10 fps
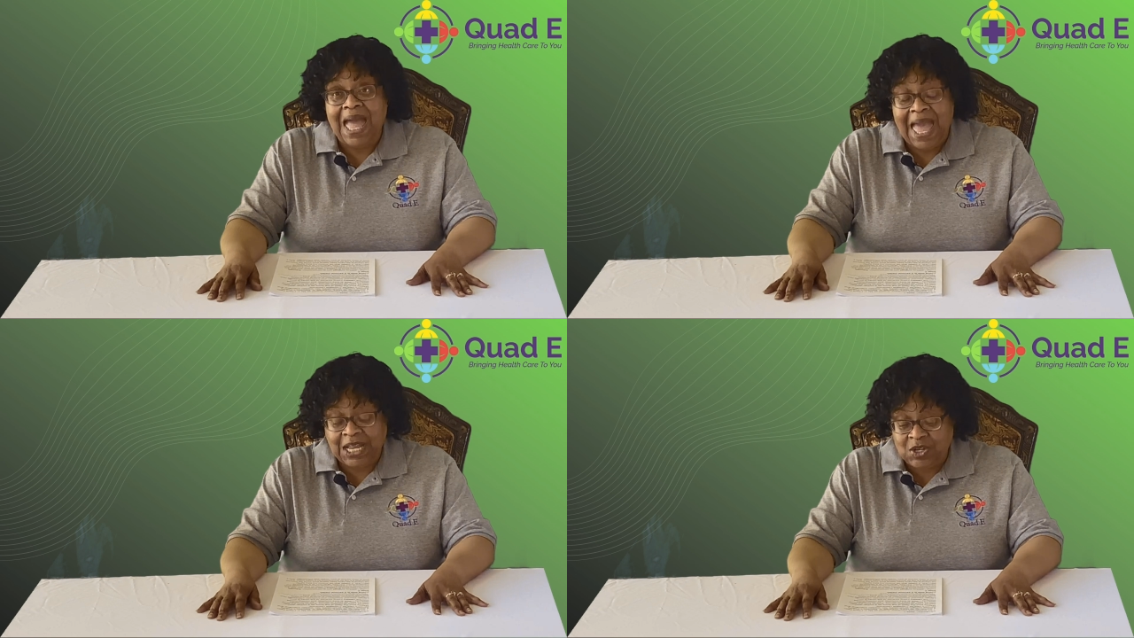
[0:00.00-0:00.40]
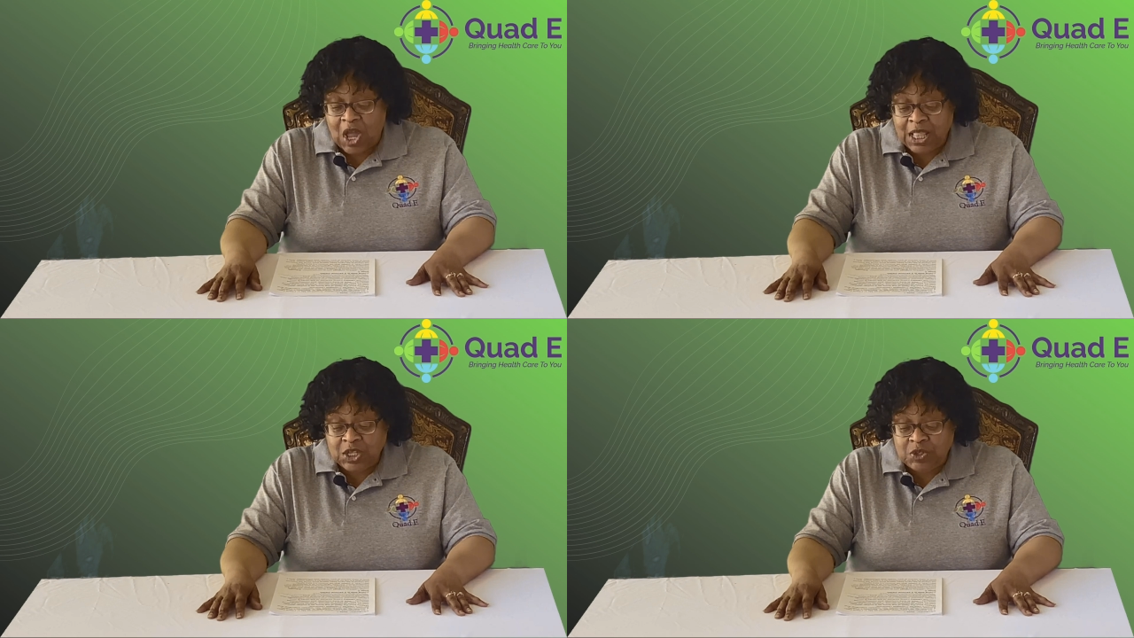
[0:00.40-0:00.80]

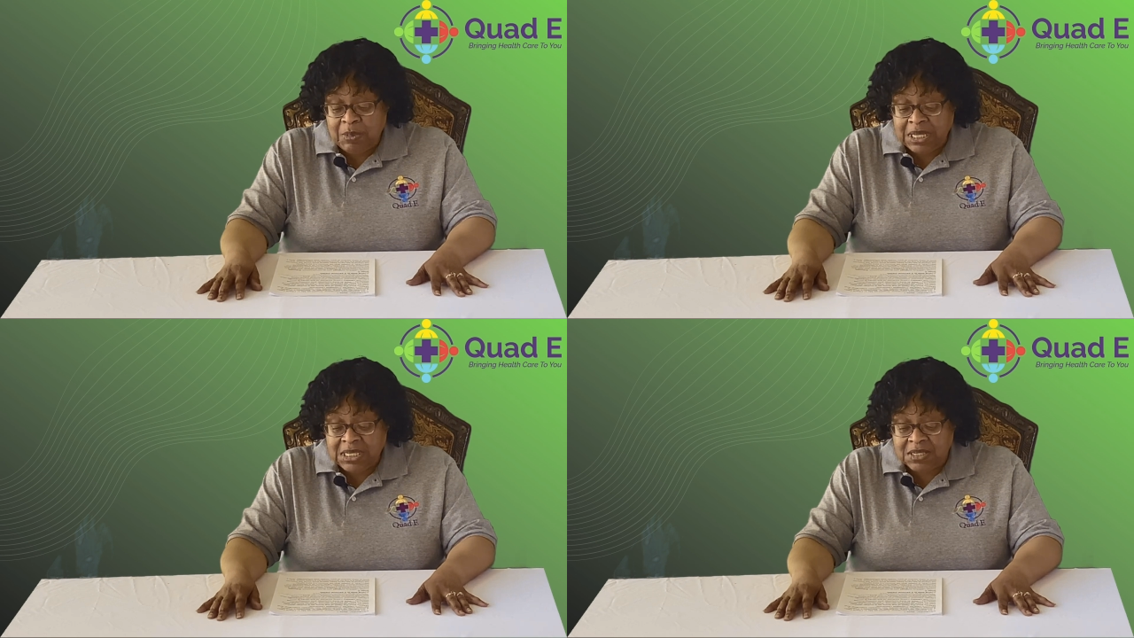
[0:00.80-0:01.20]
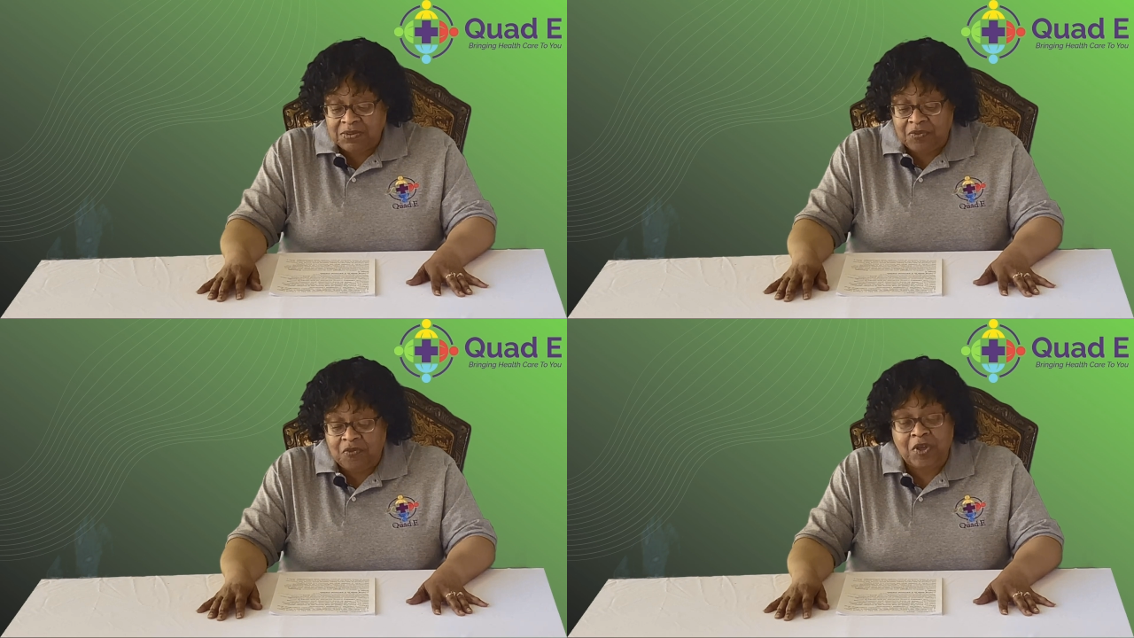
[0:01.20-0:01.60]

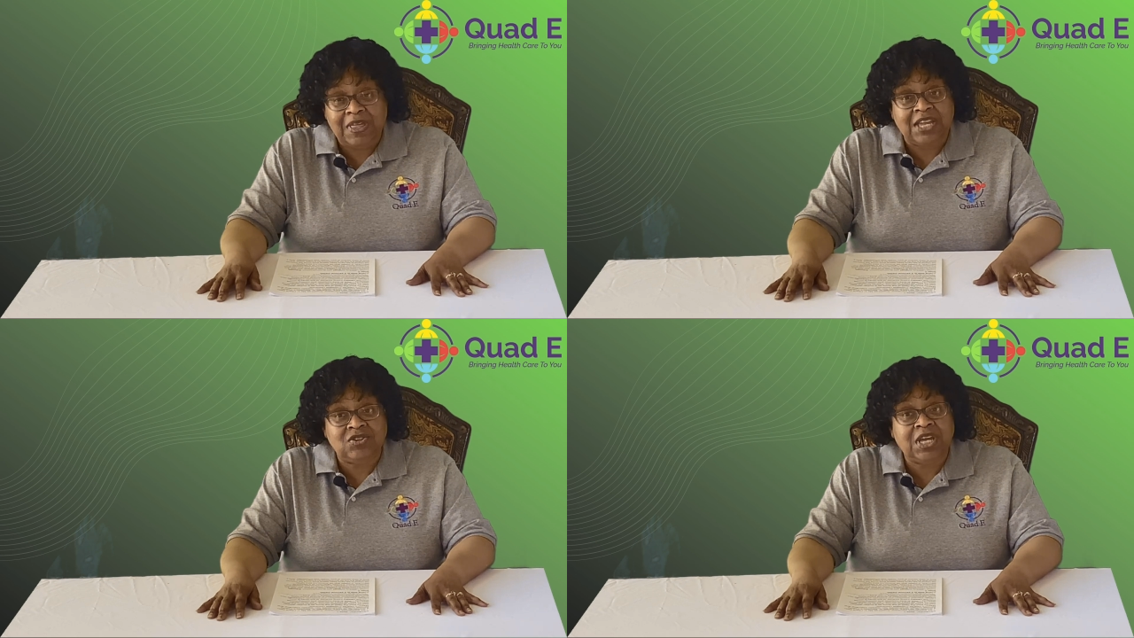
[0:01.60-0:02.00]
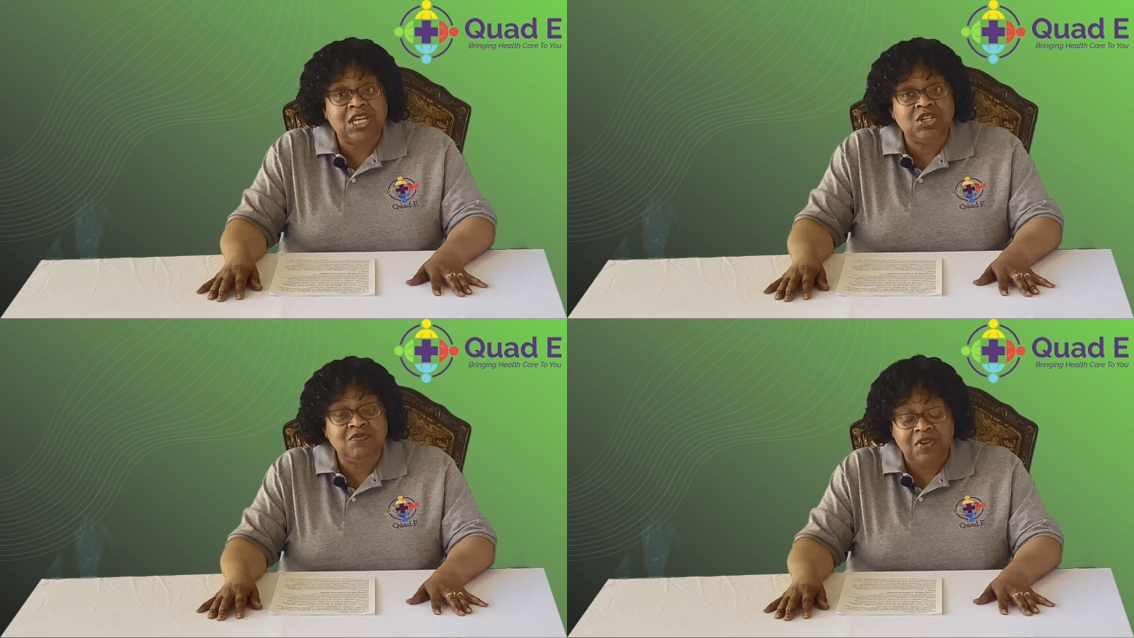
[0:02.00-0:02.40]
Acknowledgements for the
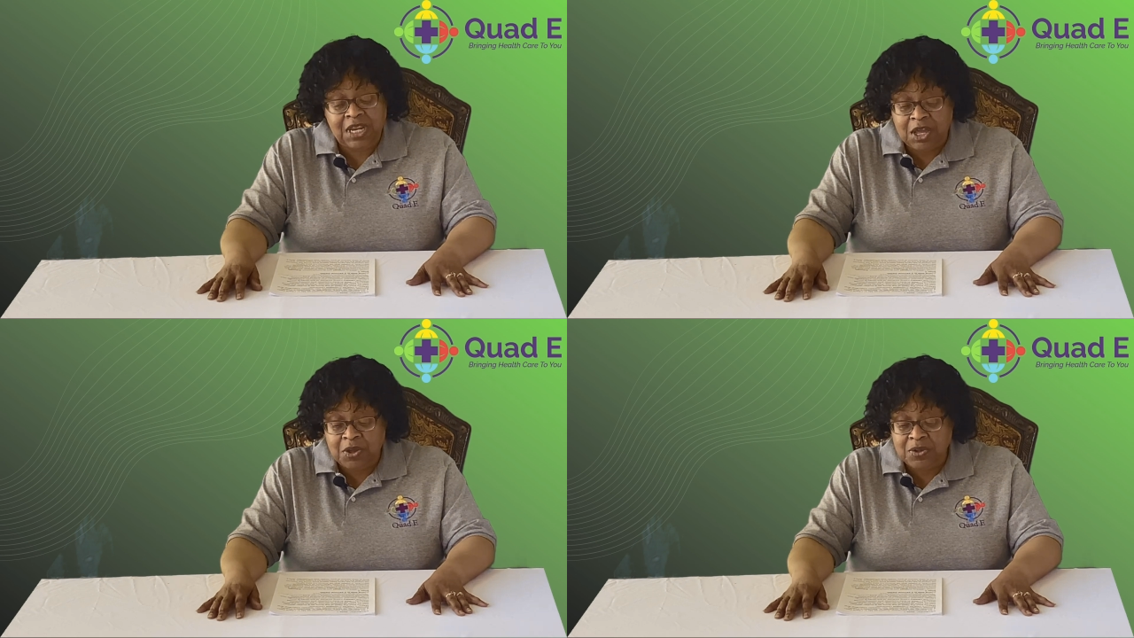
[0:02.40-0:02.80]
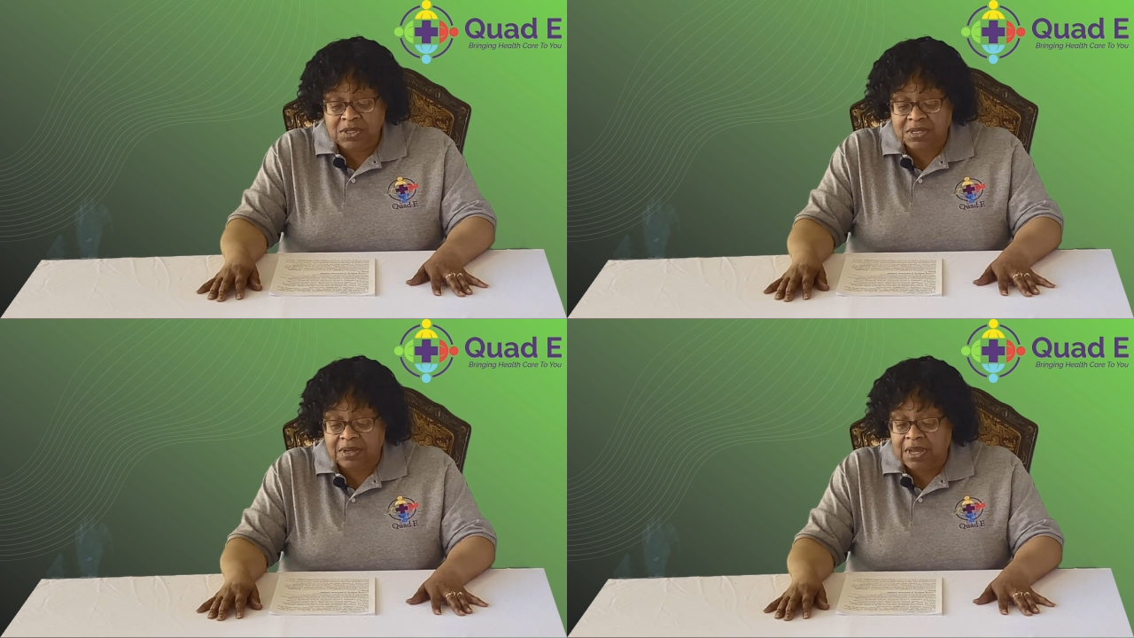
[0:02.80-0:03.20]
education
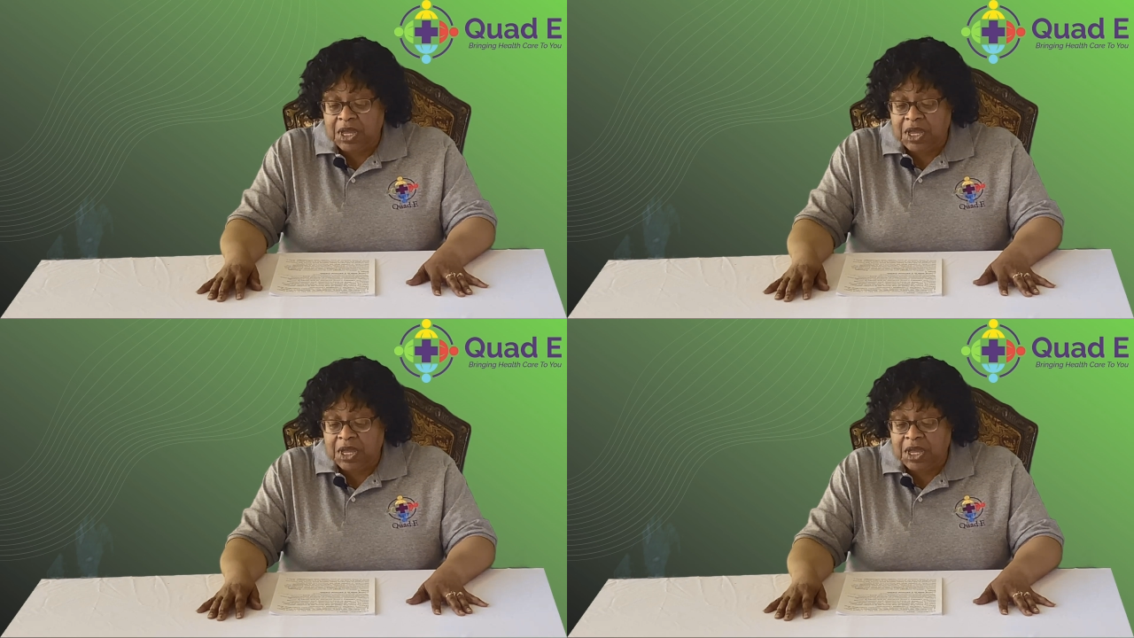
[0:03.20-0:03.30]
videos